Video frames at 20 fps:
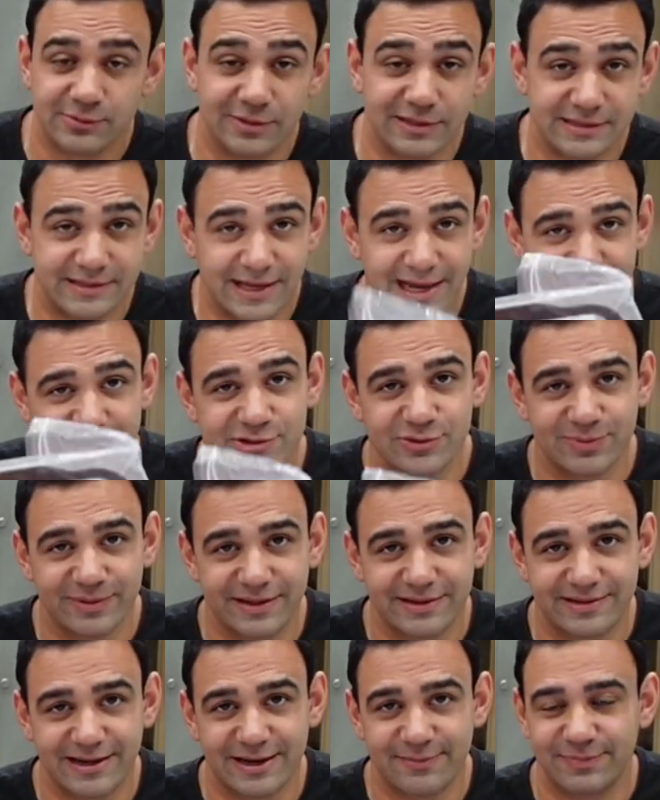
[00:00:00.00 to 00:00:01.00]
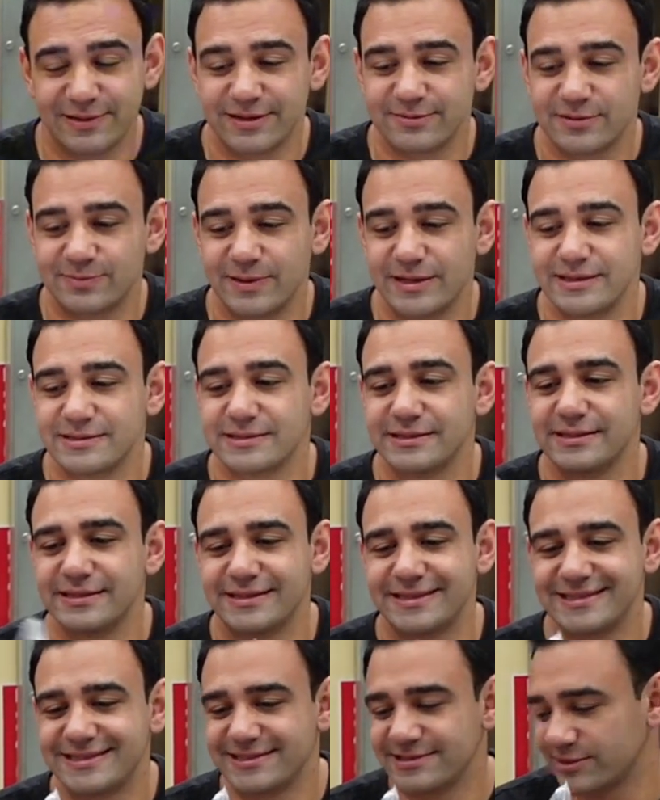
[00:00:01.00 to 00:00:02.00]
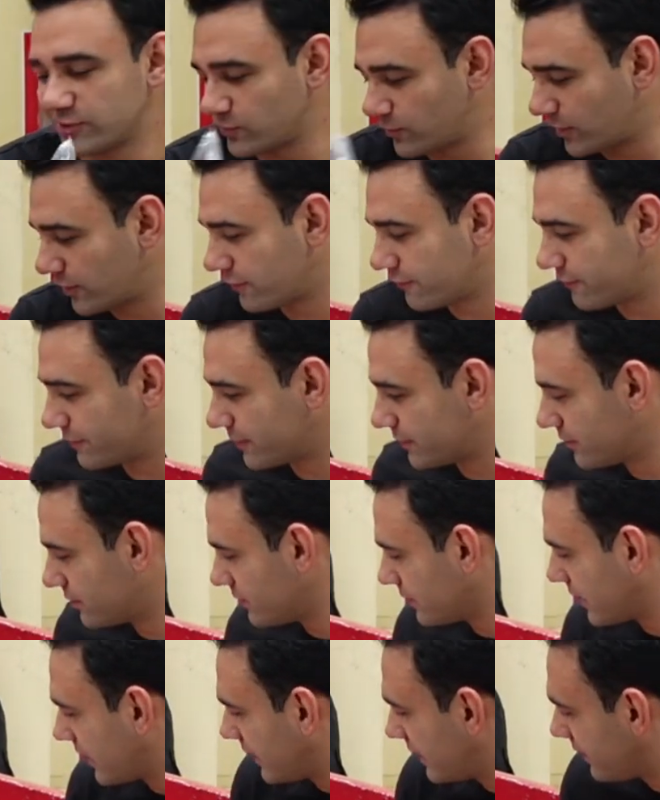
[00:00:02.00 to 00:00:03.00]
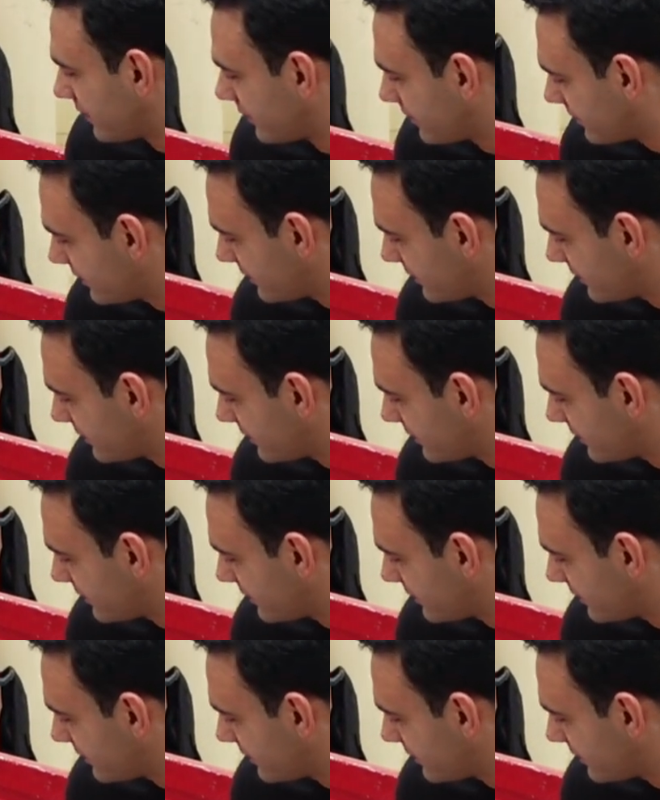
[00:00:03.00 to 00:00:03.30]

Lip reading: well as the actual intake plenum spacer, this is a 12mm, and